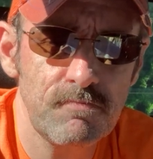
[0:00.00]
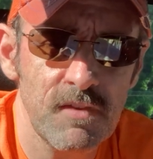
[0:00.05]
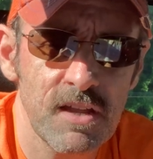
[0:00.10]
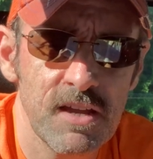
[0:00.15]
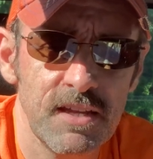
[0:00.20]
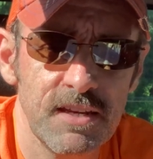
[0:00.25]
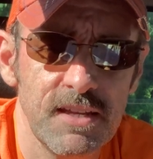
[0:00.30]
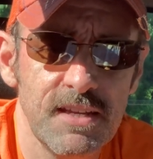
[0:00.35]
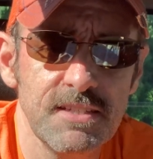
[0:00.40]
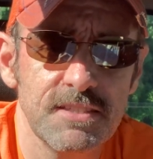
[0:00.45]

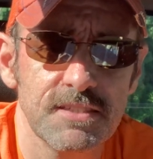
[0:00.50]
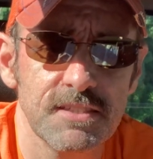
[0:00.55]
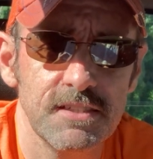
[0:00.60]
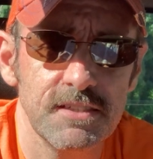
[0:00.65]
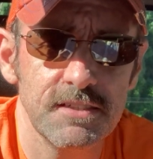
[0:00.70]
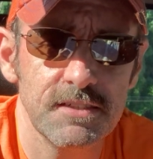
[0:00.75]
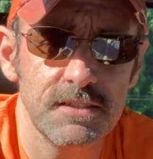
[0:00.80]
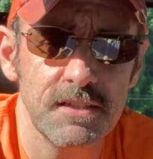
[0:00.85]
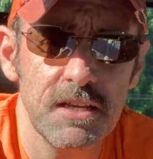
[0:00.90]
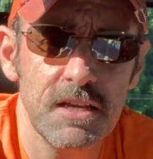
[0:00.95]
And he
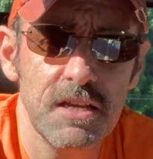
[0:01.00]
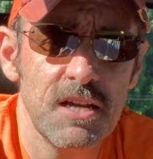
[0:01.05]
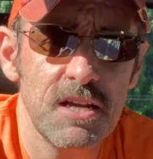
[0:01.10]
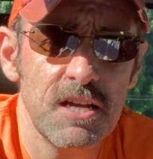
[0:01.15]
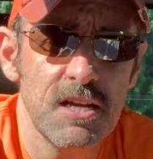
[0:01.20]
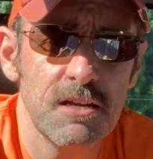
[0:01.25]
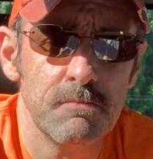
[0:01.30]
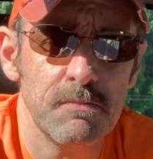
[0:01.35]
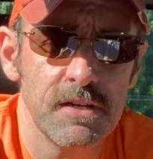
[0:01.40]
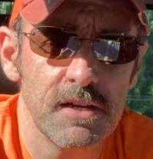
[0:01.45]
said,
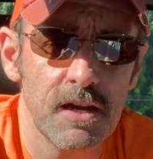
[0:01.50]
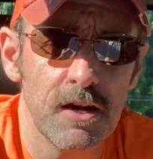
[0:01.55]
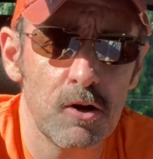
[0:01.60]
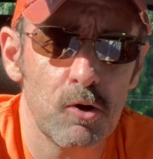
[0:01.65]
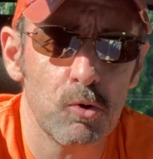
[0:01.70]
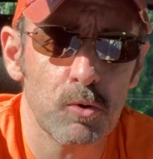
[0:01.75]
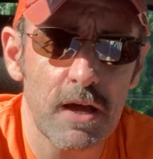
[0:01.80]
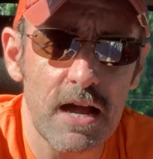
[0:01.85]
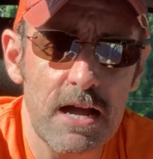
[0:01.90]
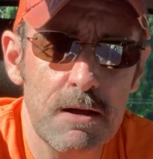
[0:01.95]

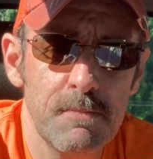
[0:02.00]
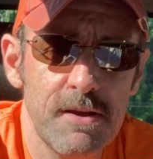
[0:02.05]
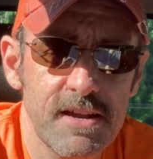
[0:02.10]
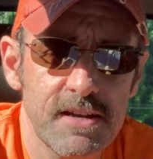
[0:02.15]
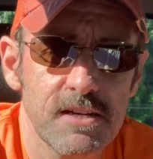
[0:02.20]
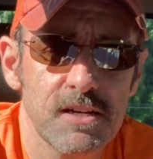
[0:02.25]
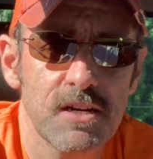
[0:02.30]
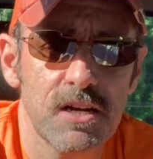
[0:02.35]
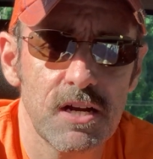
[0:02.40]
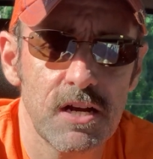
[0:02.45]
Behold, I make
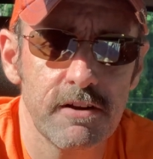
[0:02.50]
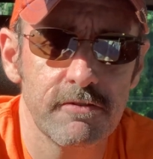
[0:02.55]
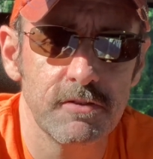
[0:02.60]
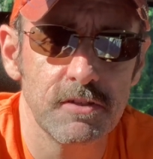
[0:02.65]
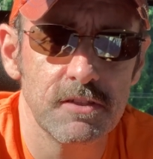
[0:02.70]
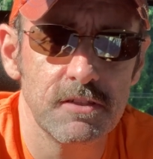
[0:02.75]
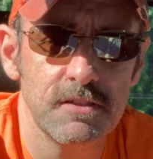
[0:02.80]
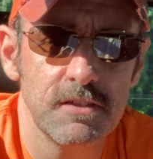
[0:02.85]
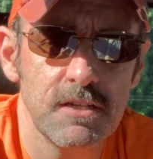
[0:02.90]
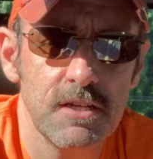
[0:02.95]
a
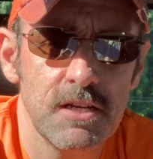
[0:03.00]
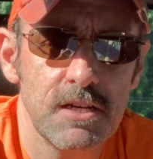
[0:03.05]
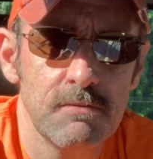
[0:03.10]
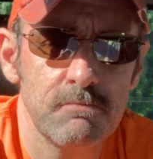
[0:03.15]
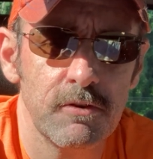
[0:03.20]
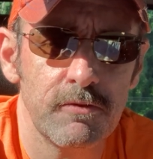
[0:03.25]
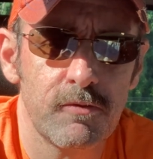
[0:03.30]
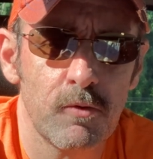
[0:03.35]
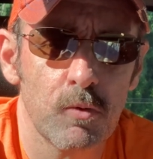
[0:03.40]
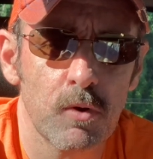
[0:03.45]
covenant.
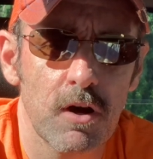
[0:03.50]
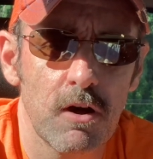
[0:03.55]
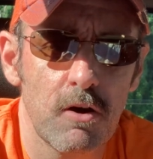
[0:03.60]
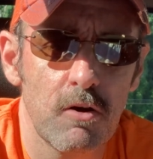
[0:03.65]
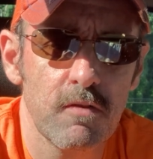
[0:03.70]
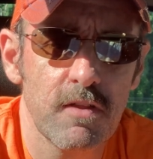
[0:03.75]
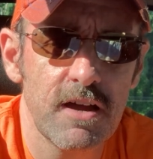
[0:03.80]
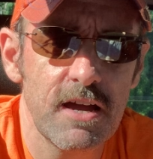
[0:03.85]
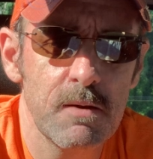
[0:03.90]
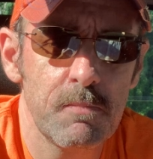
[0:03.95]
Before
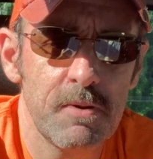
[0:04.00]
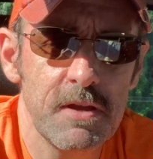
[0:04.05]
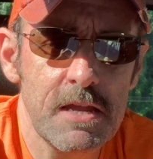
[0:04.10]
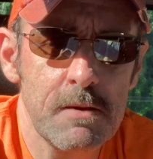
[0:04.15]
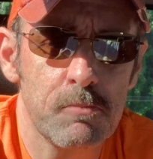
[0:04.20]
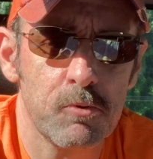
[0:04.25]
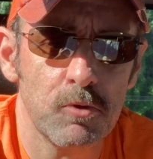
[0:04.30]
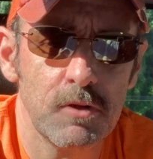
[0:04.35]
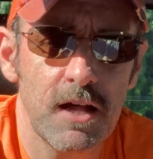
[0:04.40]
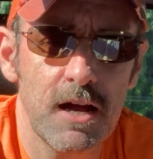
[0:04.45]
all thy
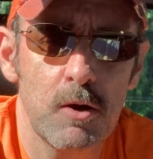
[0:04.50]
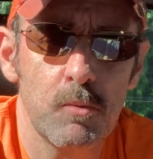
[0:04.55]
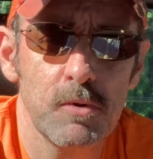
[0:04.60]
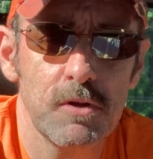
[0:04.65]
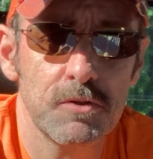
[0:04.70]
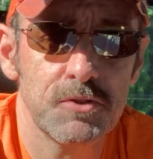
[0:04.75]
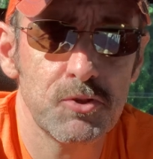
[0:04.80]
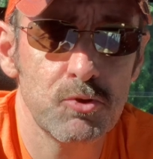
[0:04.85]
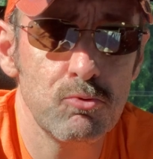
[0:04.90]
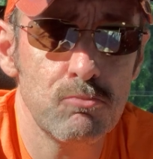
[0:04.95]
people I
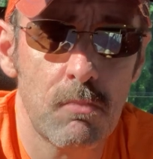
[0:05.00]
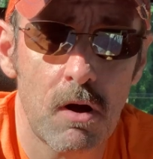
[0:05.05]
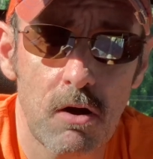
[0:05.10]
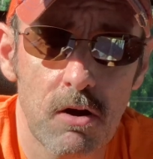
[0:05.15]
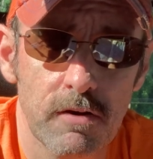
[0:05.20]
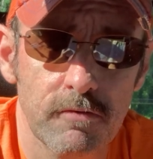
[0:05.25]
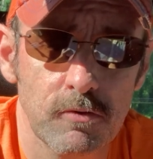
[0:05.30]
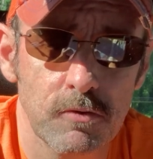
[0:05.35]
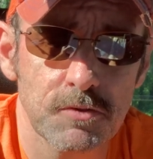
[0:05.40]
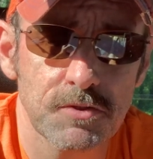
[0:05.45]
will do
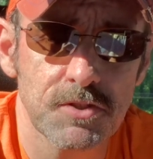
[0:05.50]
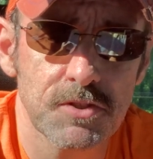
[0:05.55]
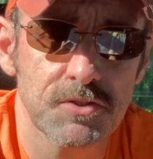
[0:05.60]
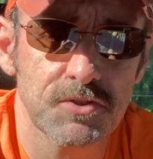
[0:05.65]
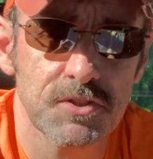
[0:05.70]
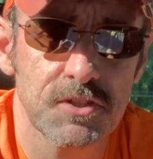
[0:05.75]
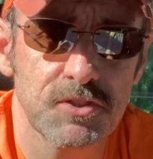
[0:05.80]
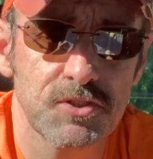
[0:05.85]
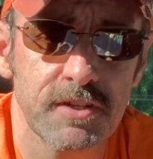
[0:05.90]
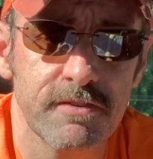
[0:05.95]
marvels,
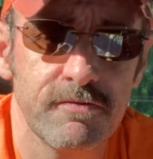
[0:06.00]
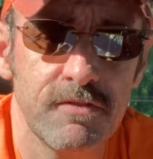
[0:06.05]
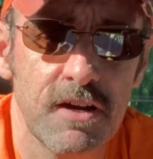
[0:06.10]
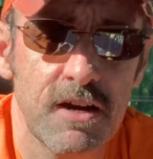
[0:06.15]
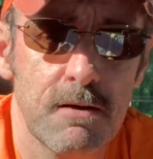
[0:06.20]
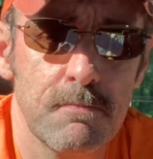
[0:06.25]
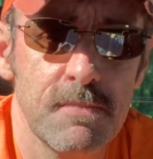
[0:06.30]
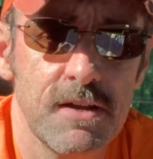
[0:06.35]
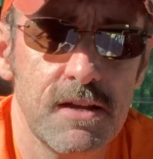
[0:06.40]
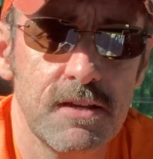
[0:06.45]
such have
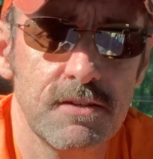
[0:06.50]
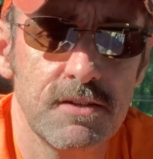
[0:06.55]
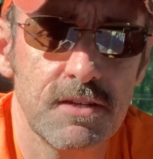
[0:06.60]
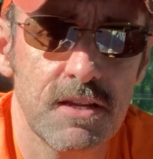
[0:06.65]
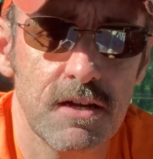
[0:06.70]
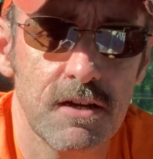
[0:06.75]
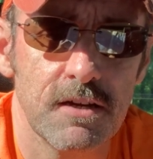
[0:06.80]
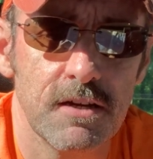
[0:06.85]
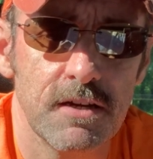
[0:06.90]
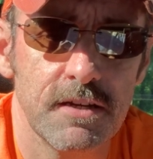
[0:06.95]
not been
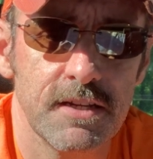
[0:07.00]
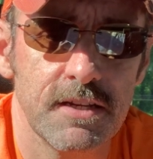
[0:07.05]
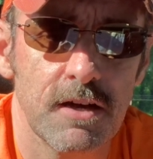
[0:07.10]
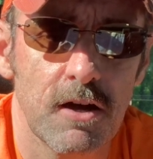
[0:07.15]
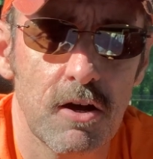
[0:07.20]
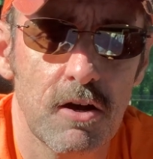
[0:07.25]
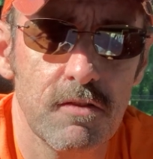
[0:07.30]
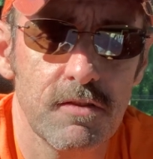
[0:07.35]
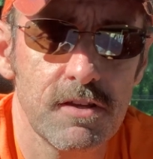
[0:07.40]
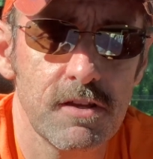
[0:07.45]
done in
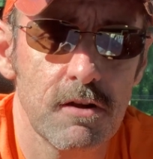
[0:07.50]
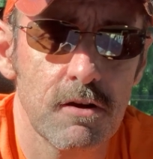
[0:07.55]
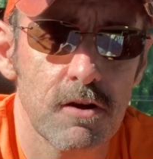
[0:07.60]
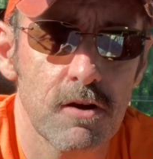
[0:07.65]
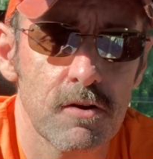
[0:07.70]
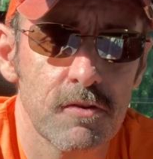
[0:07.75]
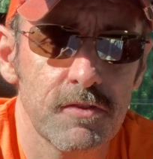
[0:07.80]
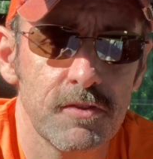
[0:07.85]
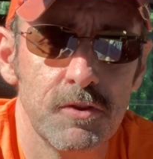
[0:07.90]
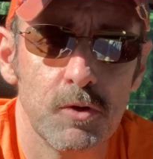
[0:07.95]
all the
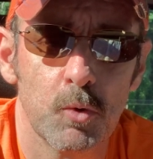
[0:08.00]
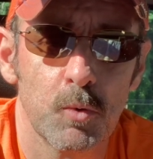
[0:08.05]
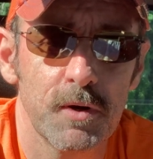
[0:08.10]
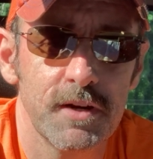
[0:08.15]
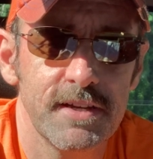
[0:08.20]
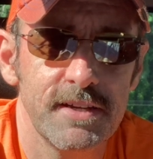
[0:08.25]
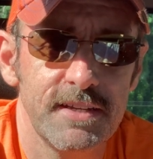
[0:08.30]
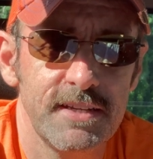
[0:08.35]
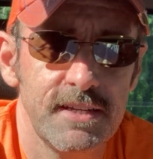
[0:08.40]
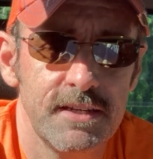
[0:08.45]
earth, nor
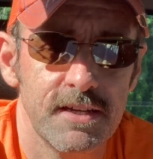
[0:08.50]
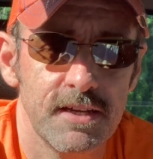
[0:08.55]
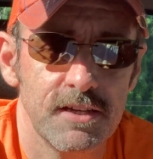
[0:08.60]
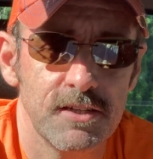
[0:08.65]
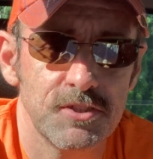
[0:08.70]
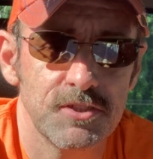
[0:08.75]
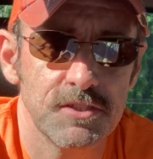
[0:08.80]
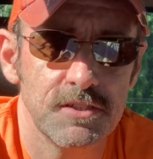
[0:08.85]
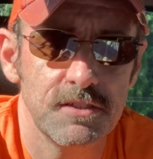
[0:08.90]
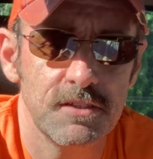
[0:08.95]
in any
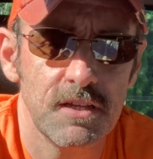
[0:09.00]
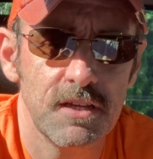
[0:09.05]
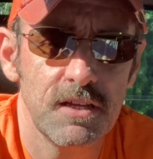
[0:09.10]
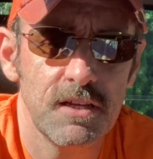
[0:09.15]
nation.